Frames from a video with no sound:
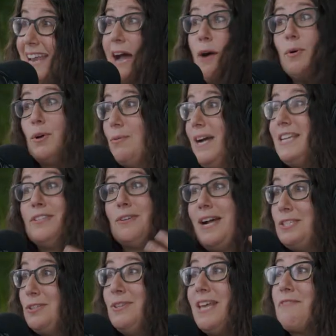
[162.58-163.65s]
now what do I do?
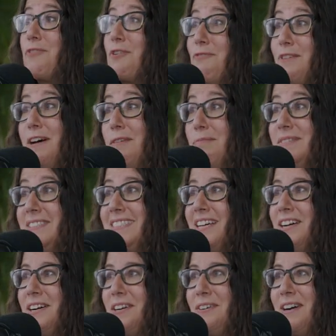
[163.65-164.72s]
I do that for film.
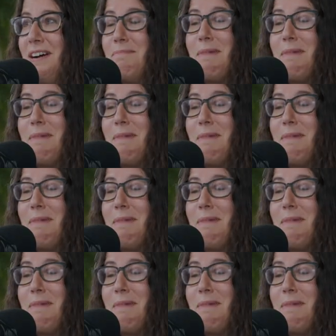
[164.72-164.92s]
So uh,